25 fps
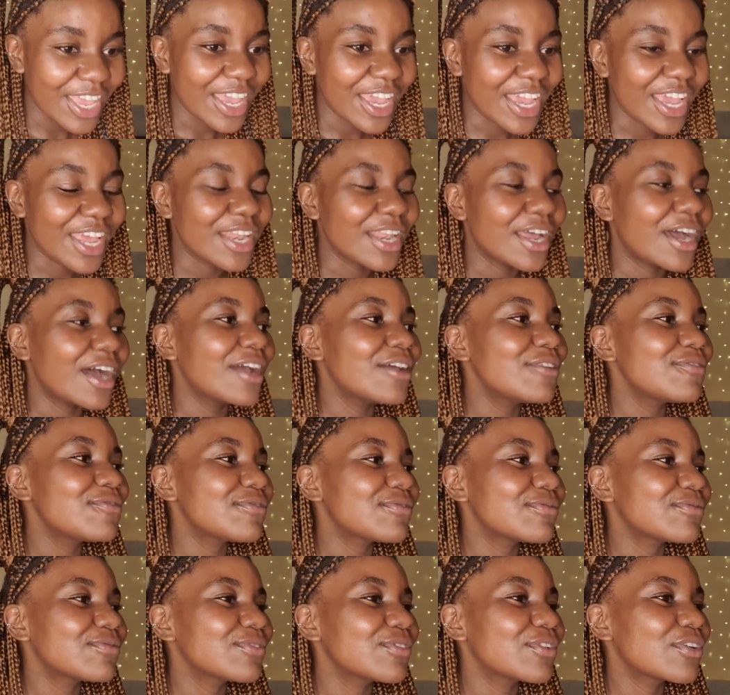And I've
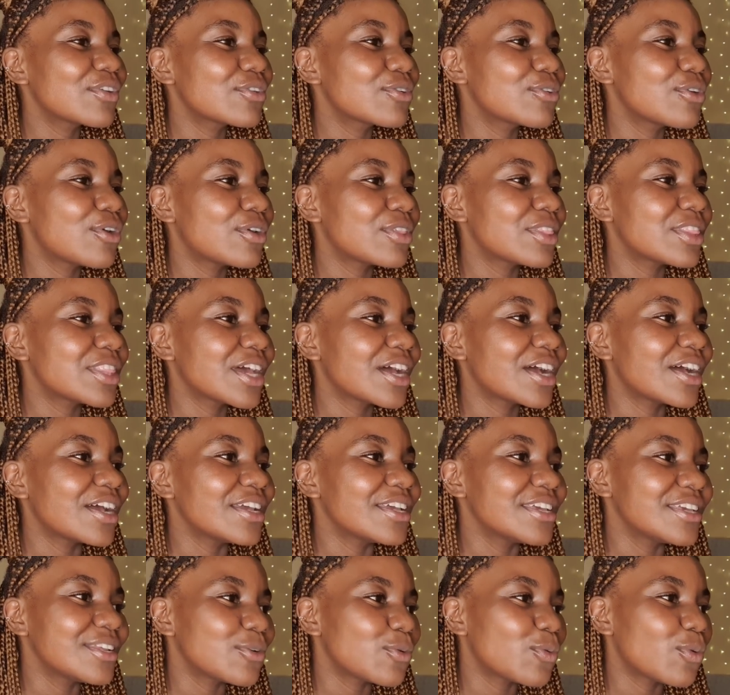got that
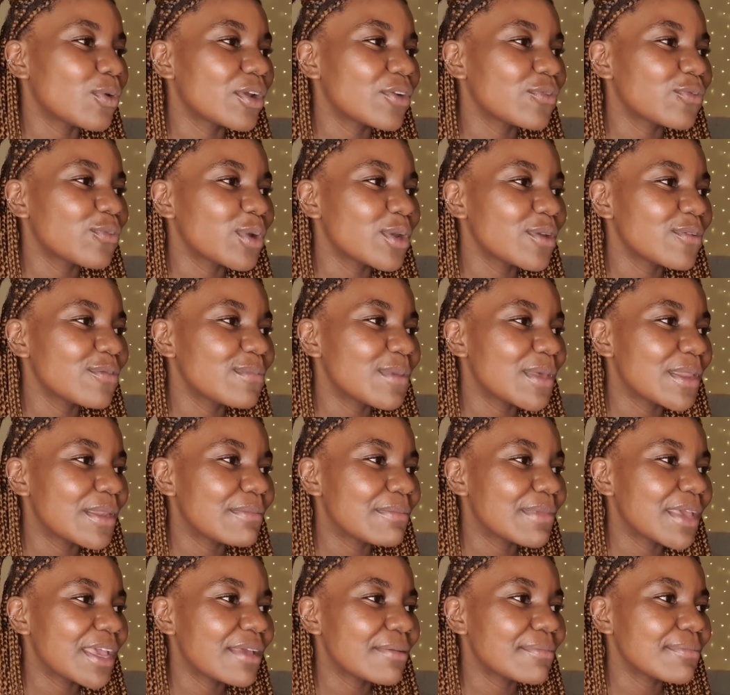in what would have been
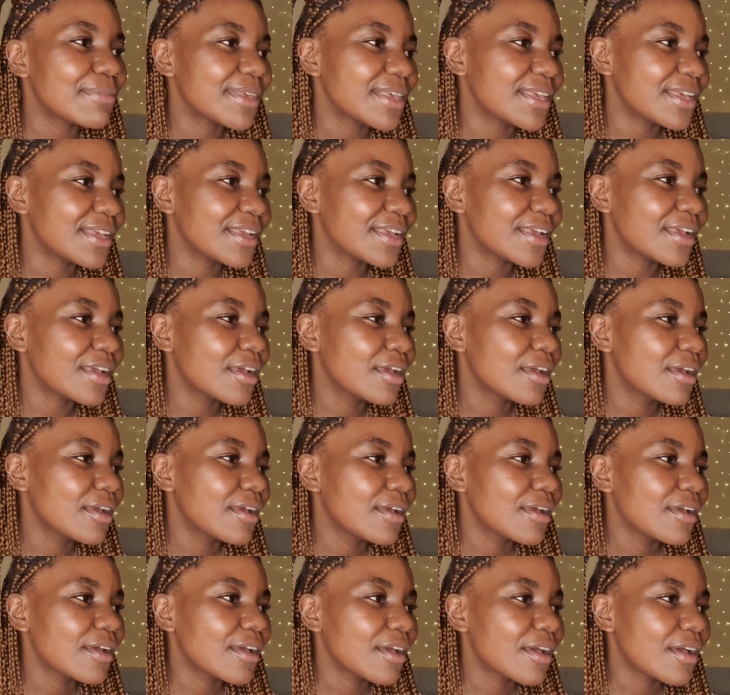maybe
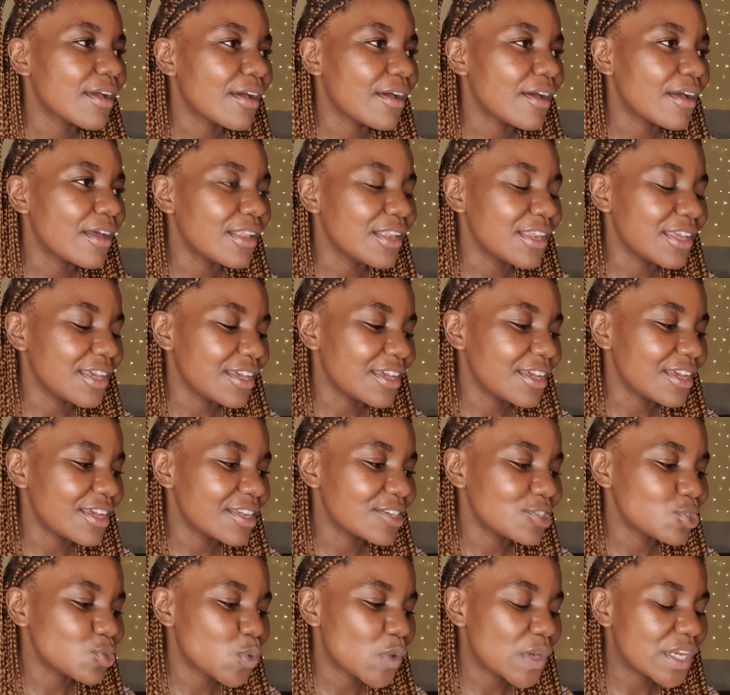early
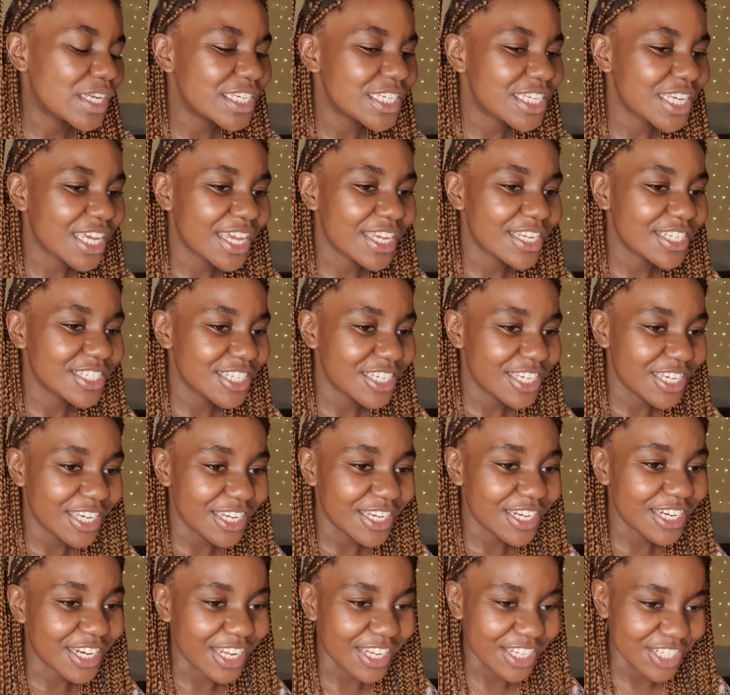
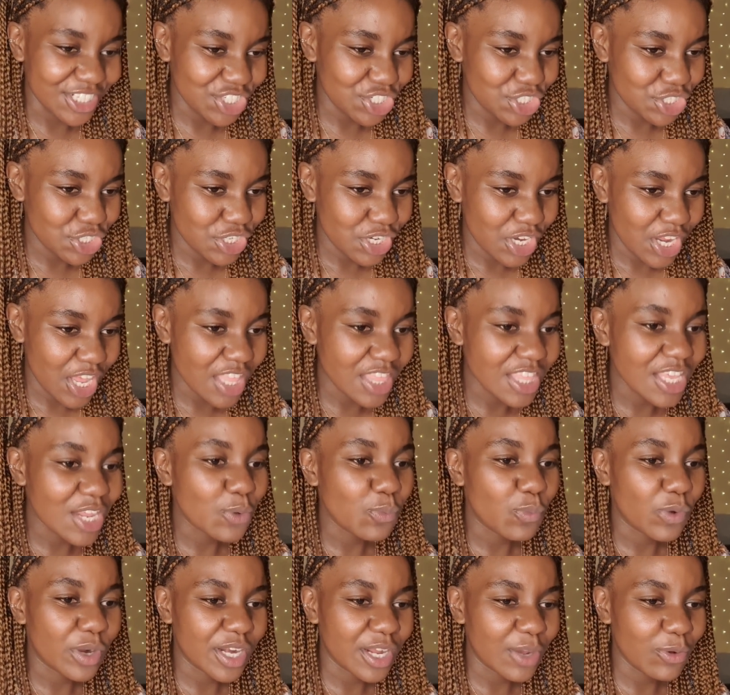2018-ish and then
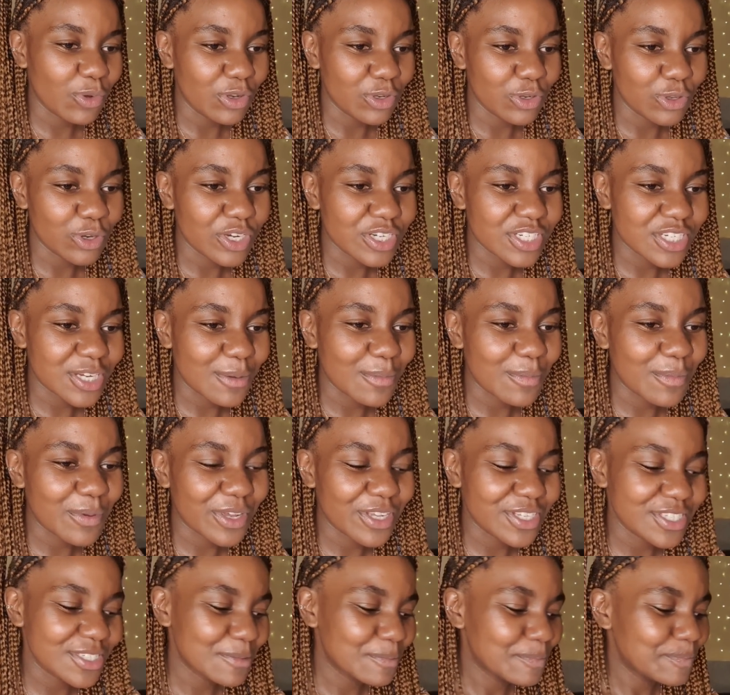when I looked up
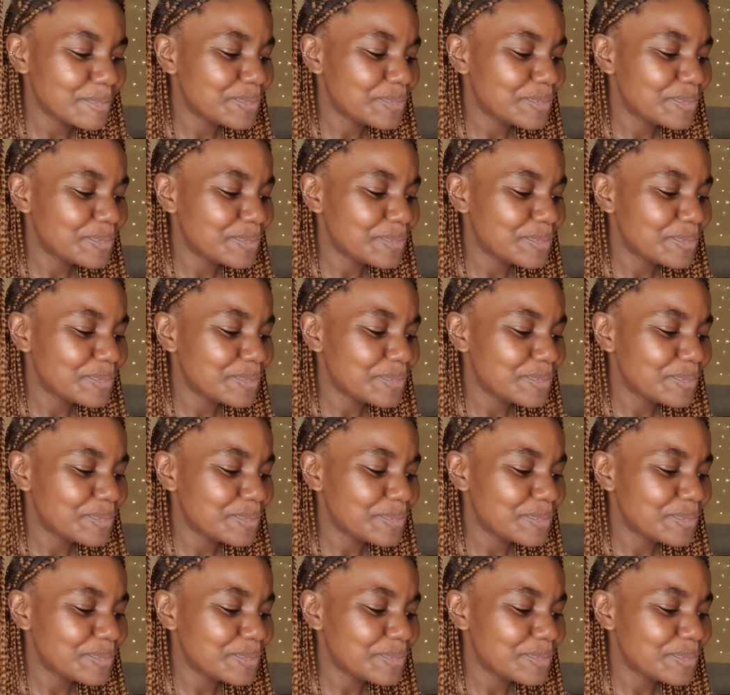because